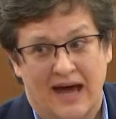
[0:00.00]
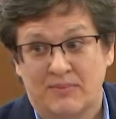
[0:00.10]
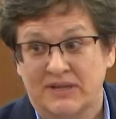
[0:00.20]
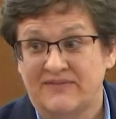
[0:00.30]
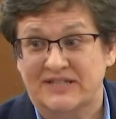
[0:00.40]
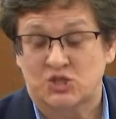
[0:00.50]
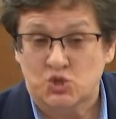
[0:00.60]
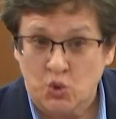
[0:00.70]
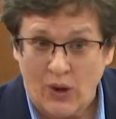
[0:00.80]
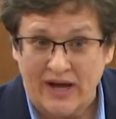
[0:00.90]
I believe it's
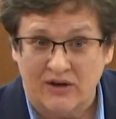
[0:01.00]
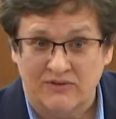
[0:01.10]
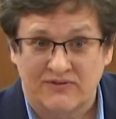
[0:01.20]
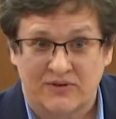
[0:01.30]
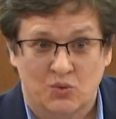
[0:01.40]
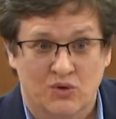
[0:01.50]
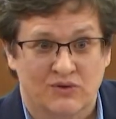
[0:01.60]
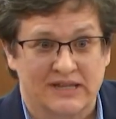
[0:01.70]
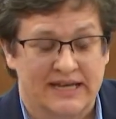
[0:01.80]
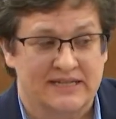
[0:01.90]
12 were
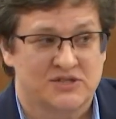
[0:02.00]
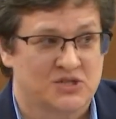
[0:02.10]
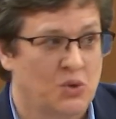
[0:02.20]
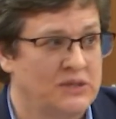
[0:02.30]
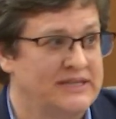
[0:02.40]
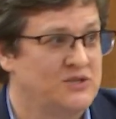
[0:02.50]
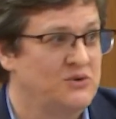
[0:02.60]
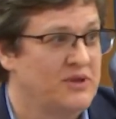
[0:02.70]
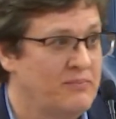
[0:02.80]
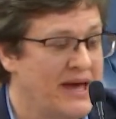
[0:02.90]
related solely
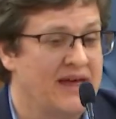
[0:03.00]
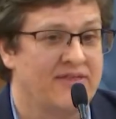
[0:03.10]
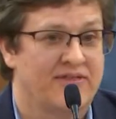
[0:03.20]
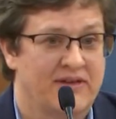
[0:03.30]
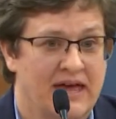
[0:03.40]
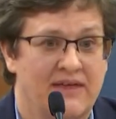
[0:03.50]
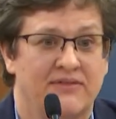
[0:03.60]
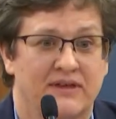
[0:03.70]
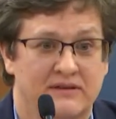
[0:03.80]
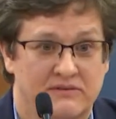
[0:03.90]
to the PEth
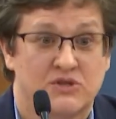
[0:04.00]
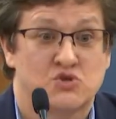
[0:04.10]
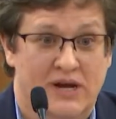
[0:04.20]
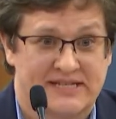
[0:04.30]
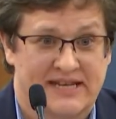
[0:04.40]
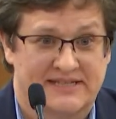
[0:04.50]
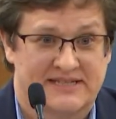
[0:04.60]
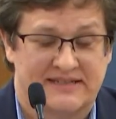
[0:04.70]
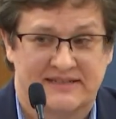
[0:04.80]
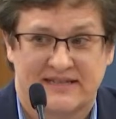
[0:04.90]
and the drug
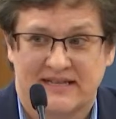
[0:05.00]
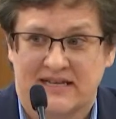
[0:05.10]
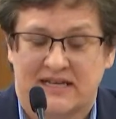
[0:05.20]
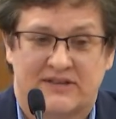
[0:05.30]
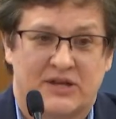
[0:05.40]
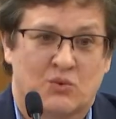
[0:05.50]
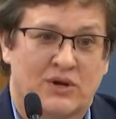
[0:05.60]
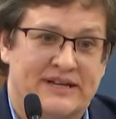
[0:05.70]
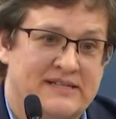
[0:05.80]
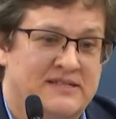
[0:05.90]
testing. There
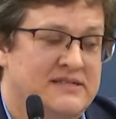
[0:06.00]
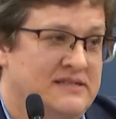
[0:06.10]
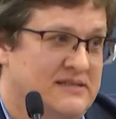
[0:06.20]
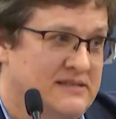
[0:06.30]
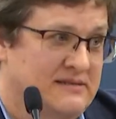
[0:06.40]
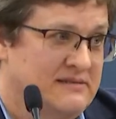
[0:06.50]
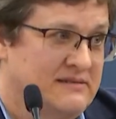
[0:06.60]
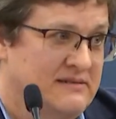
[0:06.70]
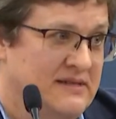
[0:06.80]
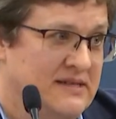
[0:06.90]
were
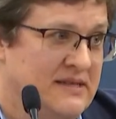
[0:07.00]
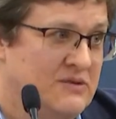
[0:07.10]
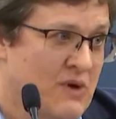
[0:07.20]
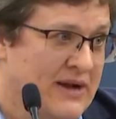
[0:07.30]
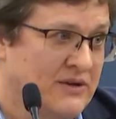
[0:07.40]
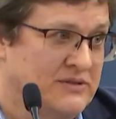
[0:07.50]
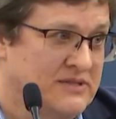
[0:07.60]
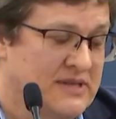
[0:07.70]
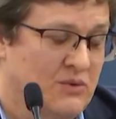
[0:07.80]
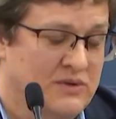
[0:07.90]
instances in the
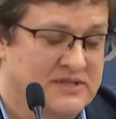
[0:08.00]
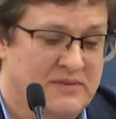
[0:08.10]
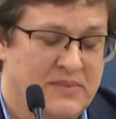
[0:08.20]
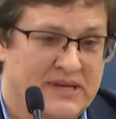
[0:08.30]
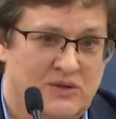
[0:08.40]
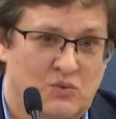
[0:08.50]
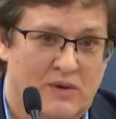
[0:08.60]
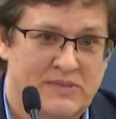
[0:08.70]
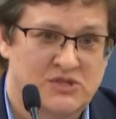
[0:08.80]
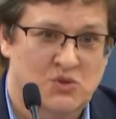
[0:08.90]
records that were submitted
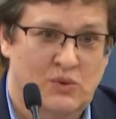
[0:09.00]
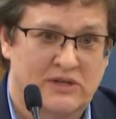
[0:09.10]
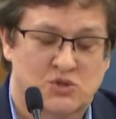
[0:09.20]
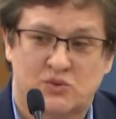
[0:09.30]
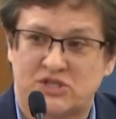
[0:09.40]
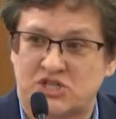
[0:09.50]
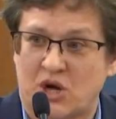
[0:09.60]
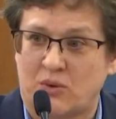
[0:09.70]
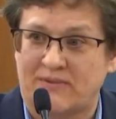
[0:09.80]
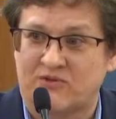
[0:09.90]
where Mr. Welch would
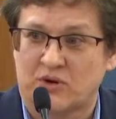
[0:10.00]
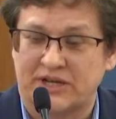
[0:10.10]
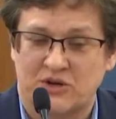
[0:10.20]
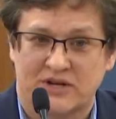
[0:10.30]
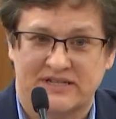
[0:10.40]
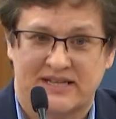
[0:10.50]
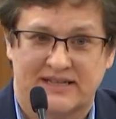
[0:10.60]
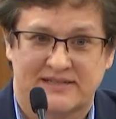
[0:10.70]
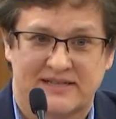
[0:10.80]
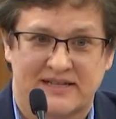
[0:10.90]
show up for a urine
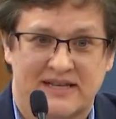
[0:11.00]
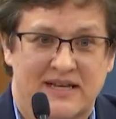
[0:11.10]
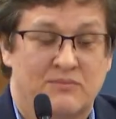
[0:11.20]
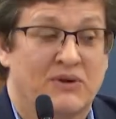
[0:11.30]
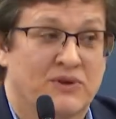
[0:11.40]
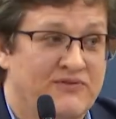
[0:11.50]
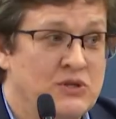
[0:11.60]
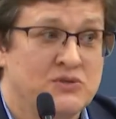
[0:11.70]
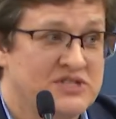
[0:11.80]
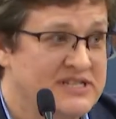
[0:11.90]
test but
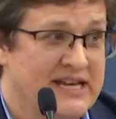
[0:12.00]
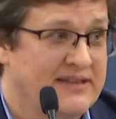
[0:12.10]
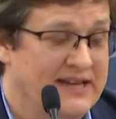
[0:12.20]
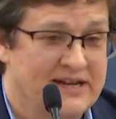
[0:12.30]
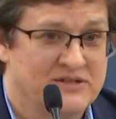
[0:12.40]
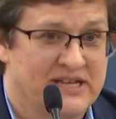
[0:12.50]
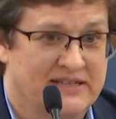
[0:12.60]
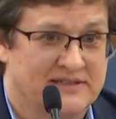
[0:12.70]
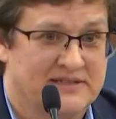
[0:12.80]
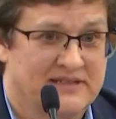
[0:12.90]
refused to take the hair
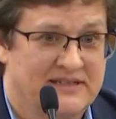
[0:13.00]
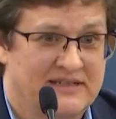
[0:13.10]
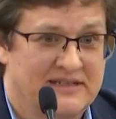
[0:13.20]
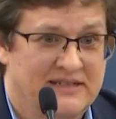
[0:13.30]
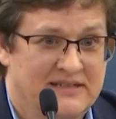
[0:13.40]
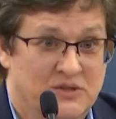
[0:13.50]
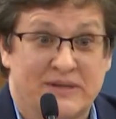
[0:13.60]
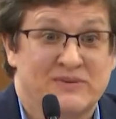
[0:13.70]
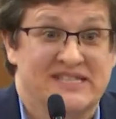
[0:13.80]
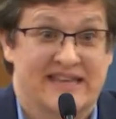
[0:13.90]
test. So
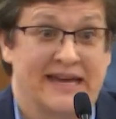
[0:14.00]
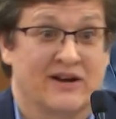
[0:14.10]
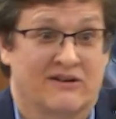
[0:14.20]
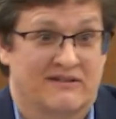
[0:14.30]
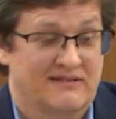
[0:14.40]
he was there,